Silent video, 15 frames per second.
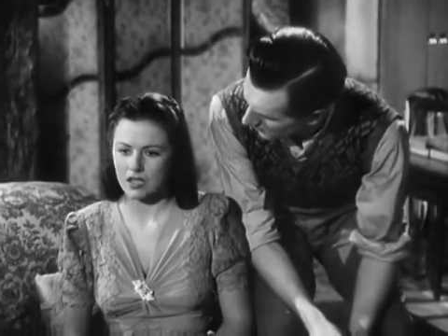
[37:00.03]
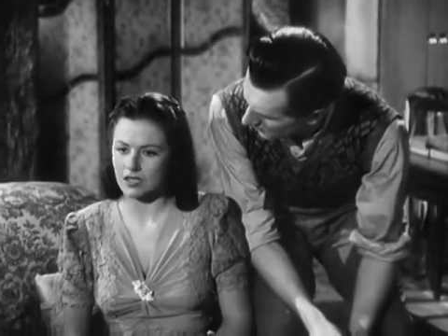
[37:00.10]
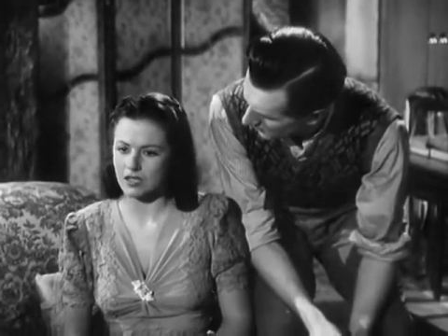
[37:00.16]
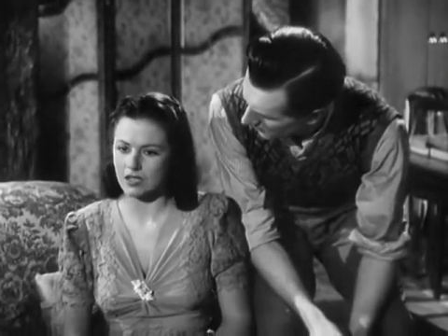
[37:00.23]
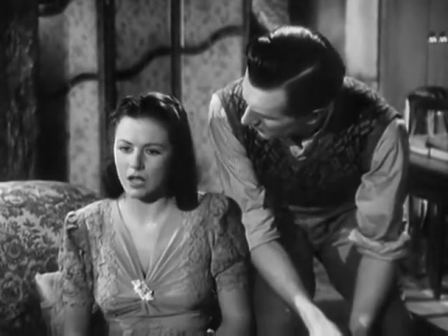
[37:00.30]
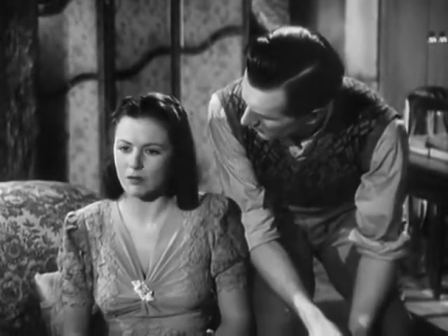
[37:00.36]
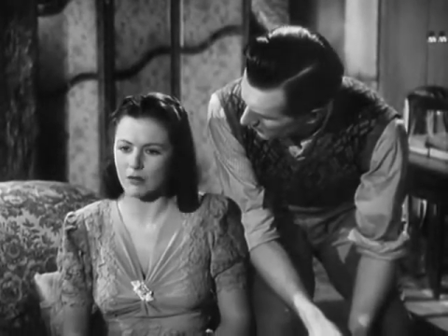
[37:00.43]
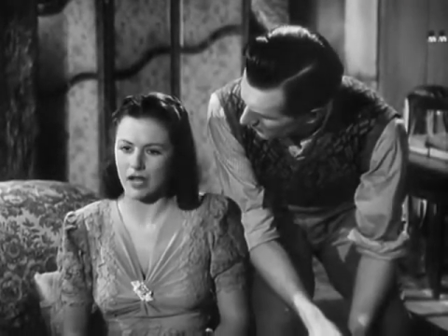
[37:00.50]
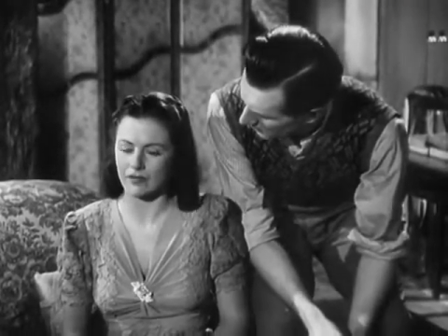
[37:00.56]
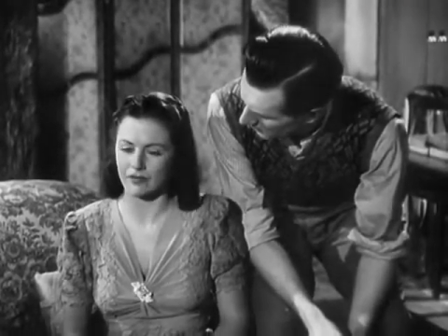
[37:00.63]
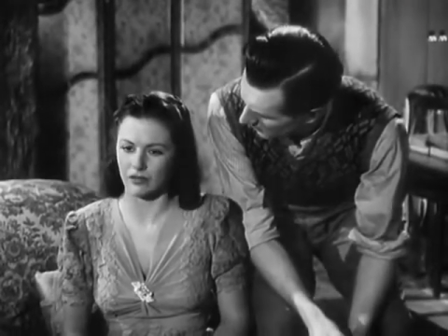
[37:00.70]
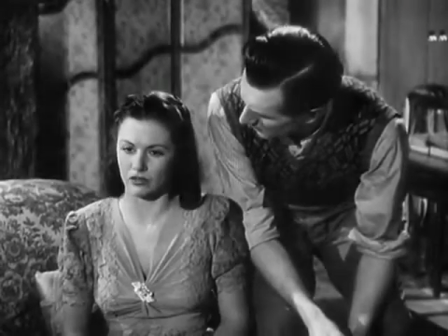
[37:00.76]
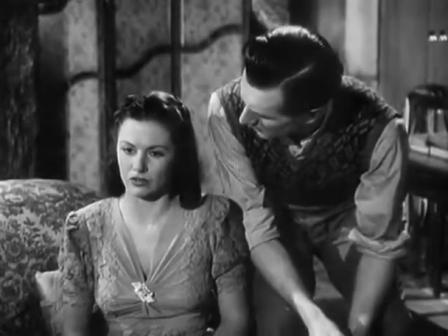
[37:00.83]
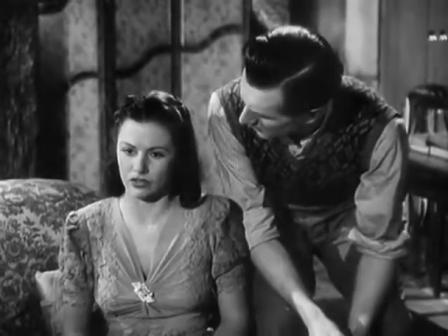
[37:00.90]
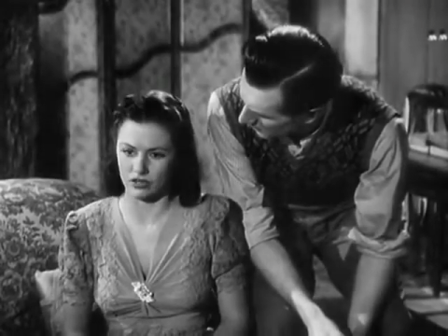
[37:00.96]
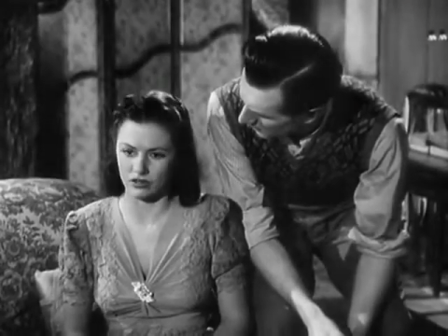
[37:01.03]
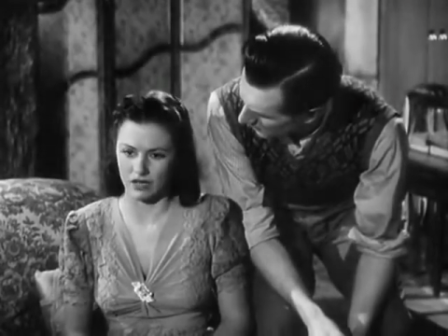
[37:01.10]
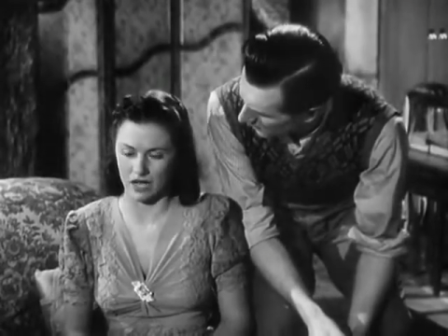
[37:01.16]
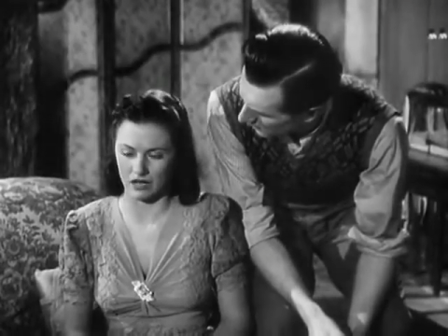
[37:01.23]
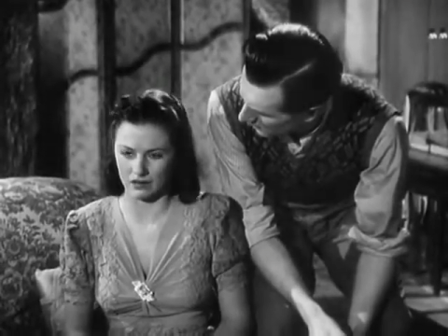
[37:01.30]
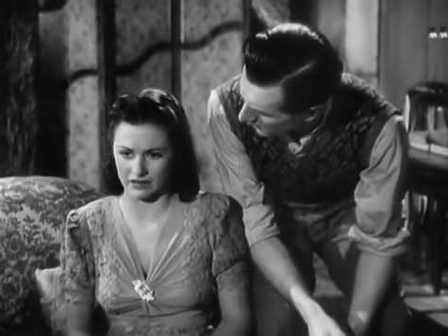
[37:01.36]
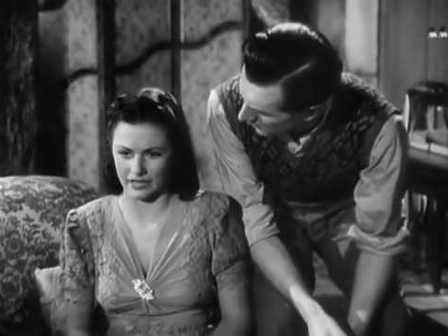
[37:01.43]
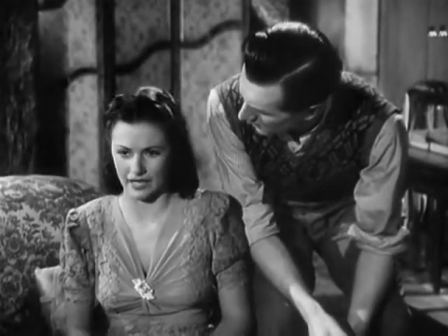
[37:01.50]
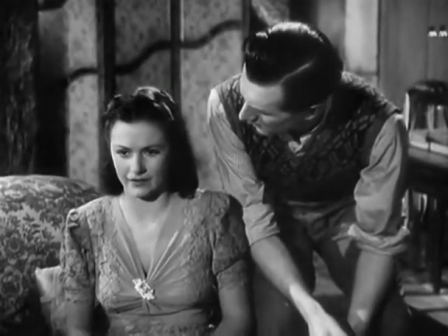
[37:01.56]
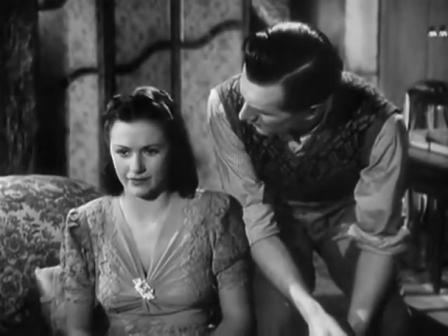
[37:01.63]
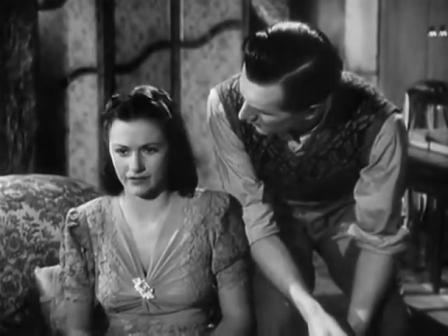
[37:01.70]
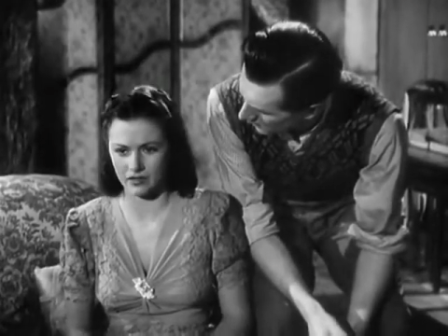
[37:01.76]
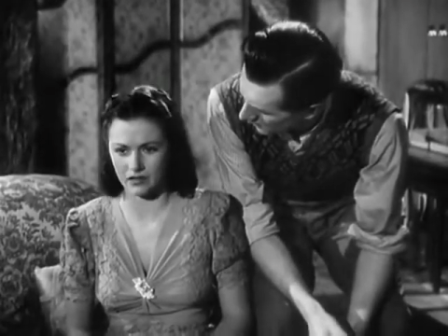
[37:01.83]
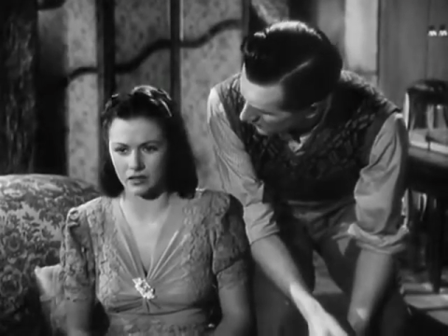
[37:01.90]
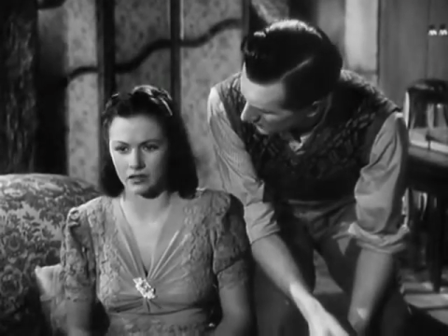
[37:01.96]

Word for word: It's not my fault Joe Gowlan left, is